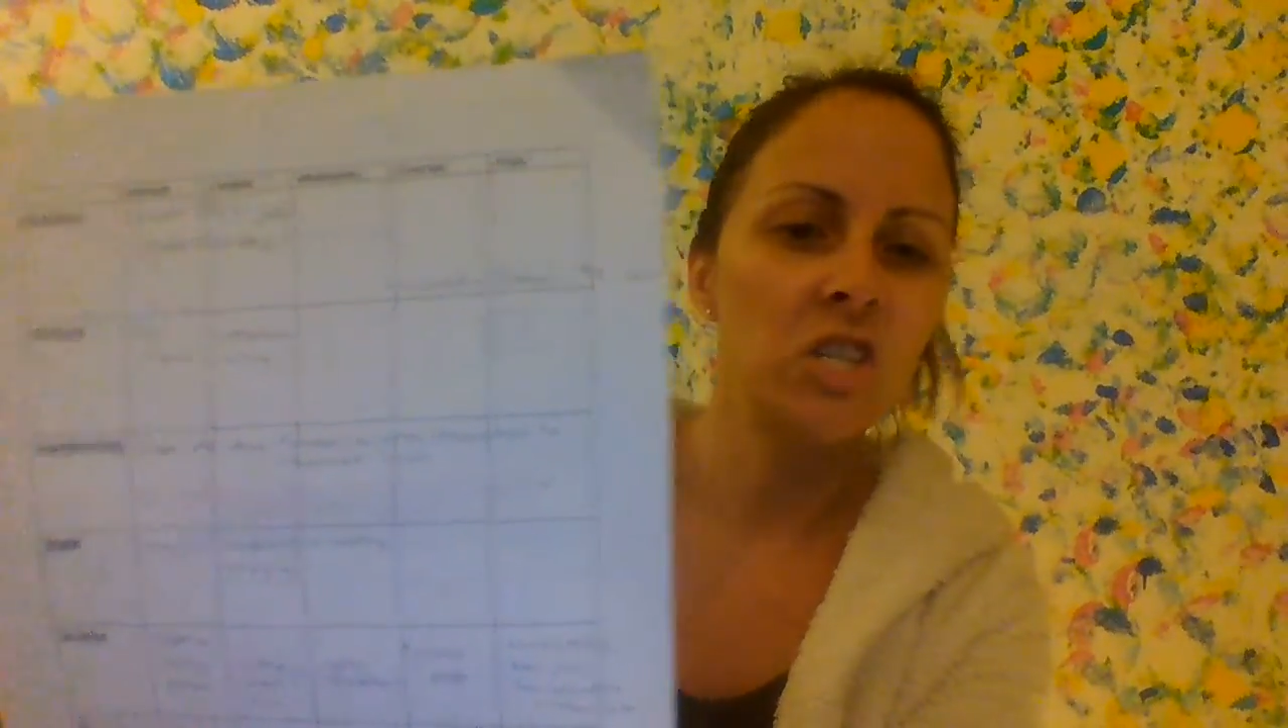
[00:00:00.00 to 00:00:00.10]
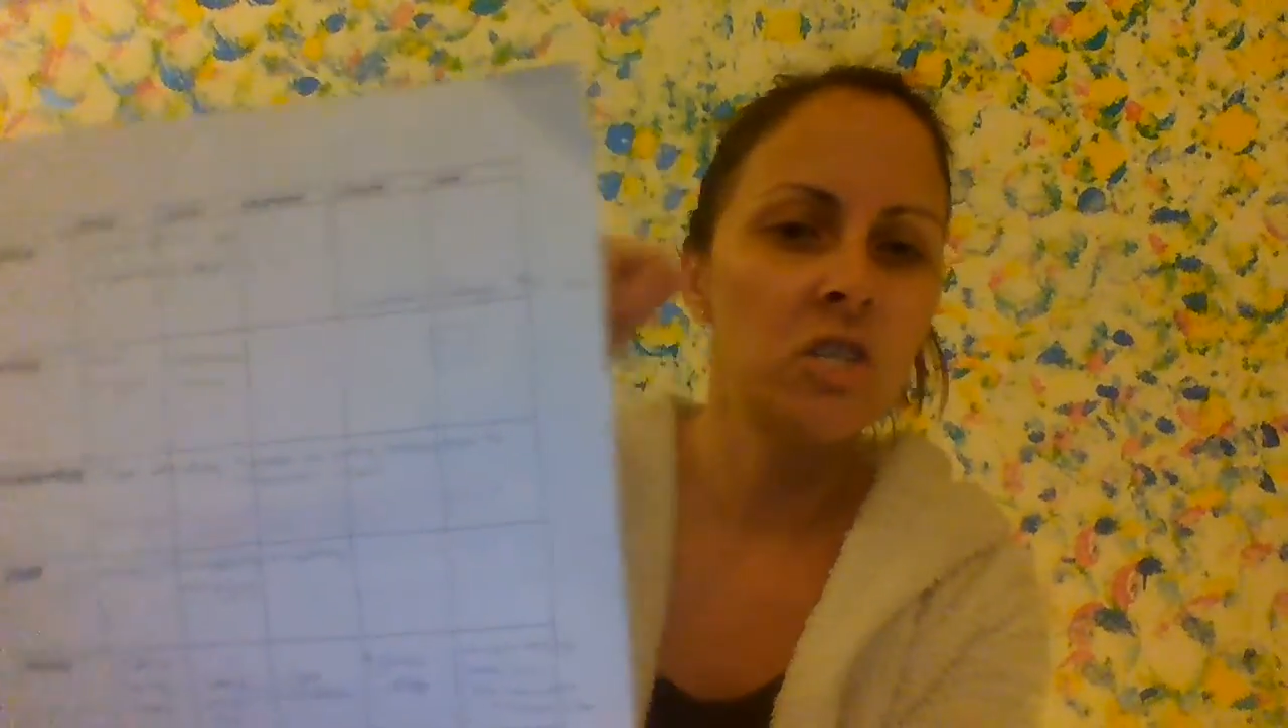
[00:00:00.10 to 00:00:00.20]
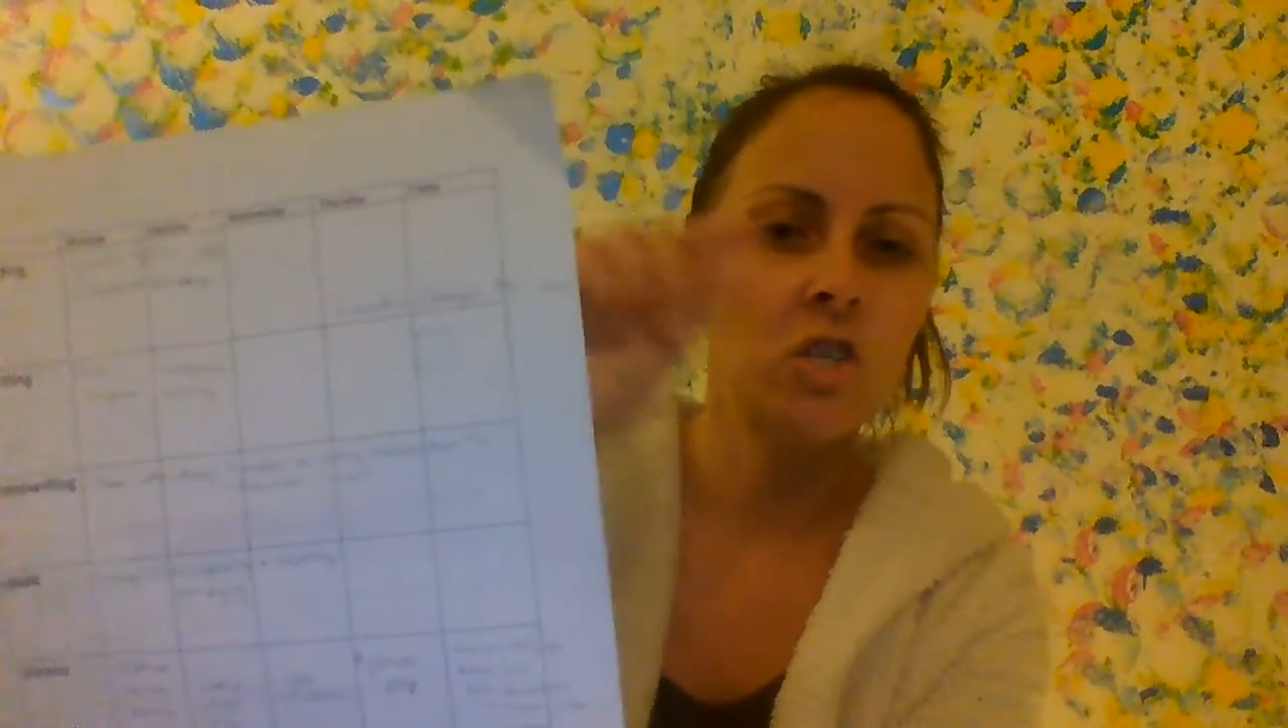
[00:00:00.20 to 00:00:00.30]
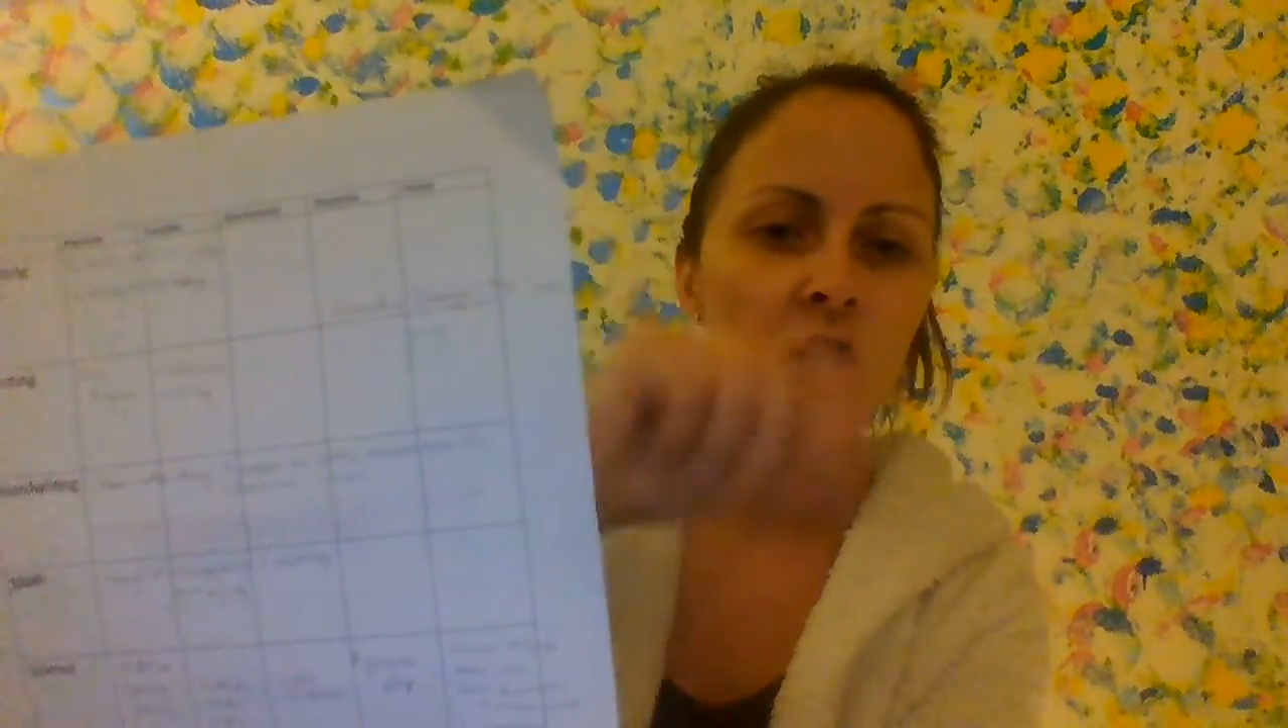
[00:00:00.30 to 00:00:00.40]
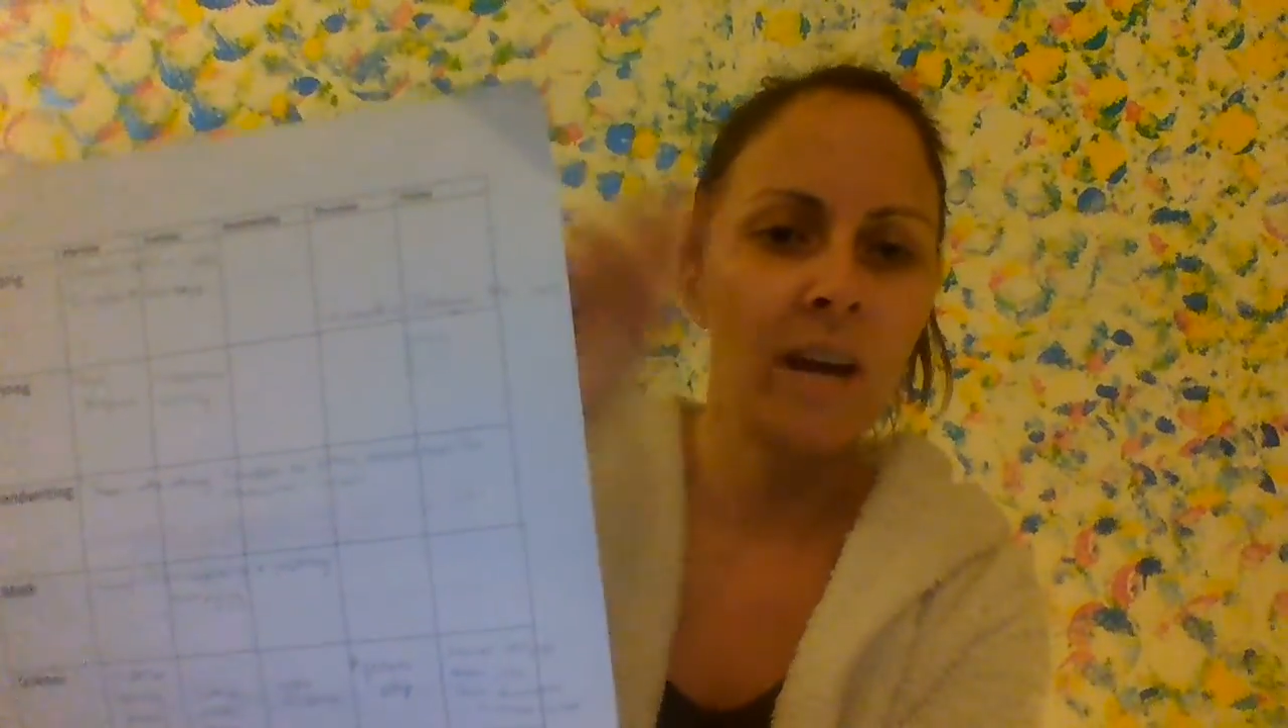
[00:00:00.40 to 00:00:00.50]

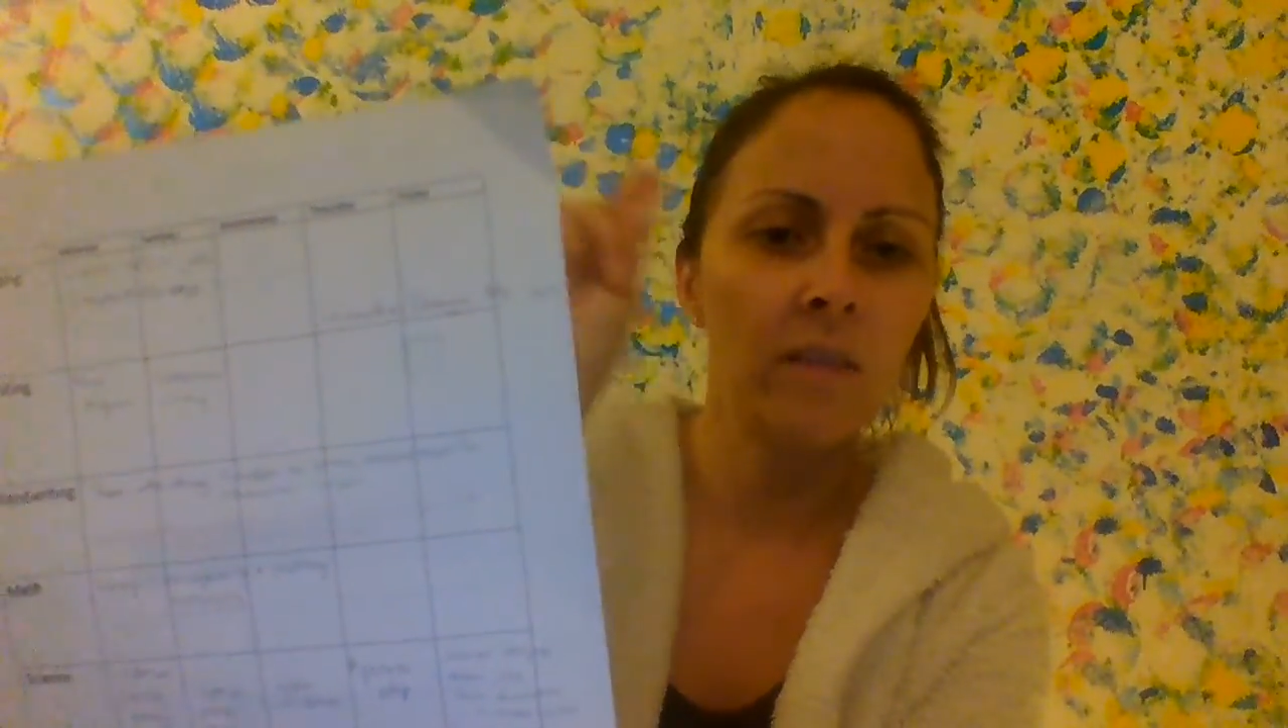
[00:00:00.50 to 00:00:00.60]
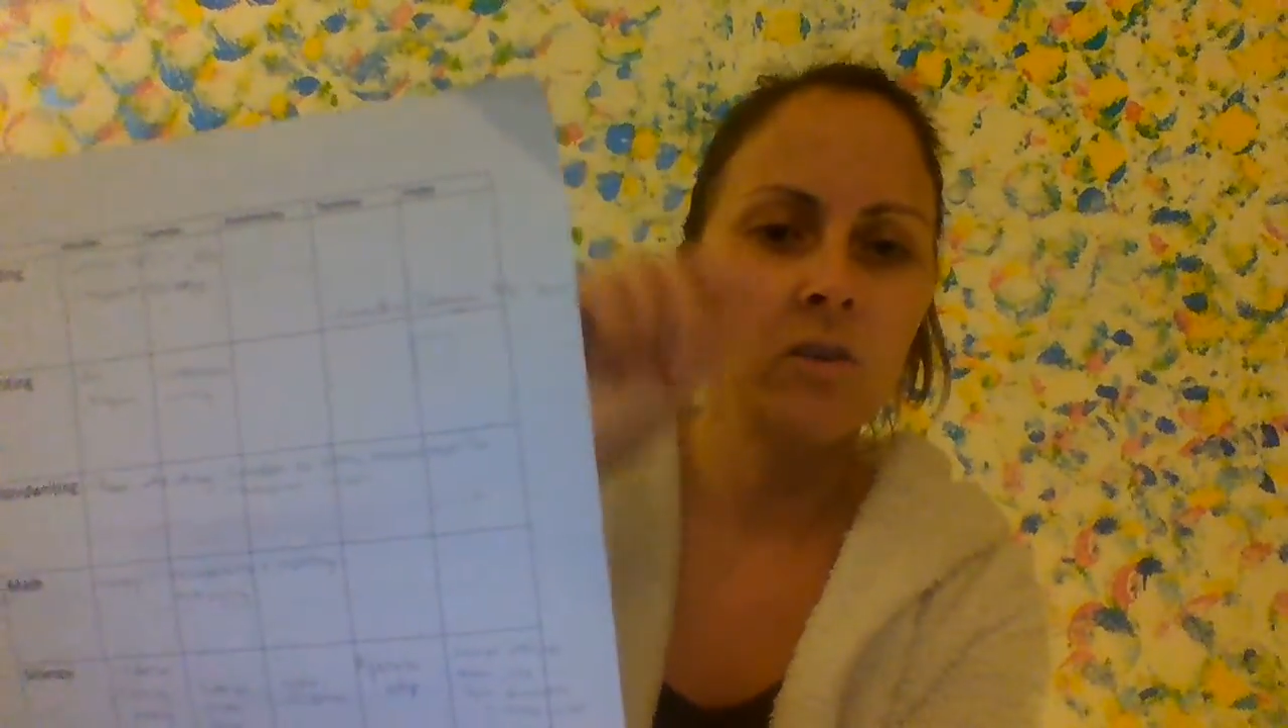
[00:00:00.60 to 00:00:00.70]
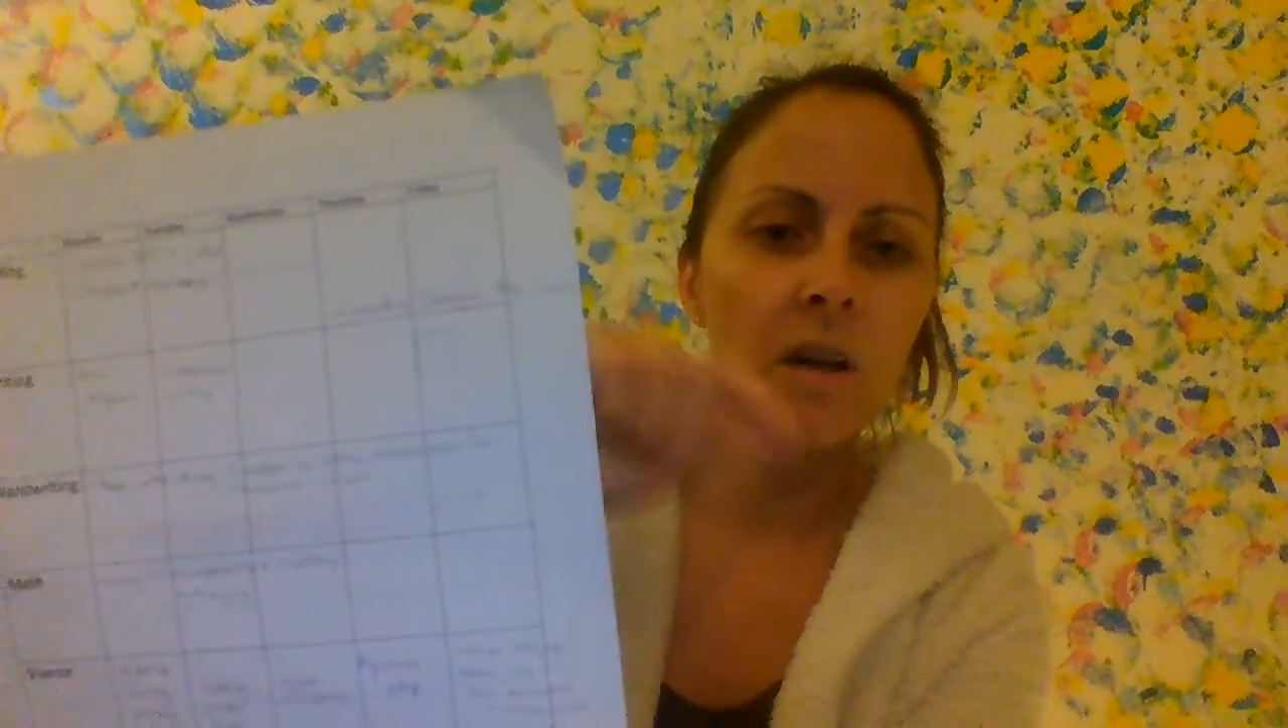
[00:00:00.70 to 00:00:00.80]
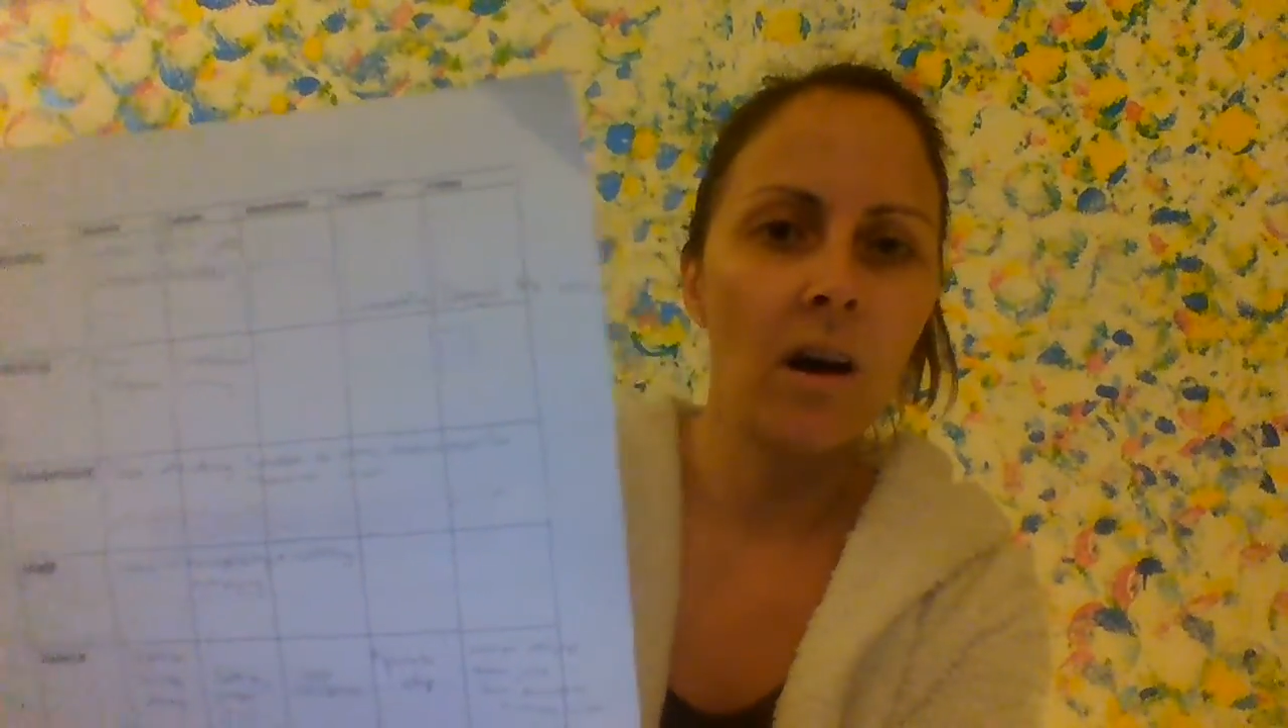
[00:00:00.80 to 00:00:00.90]
just check those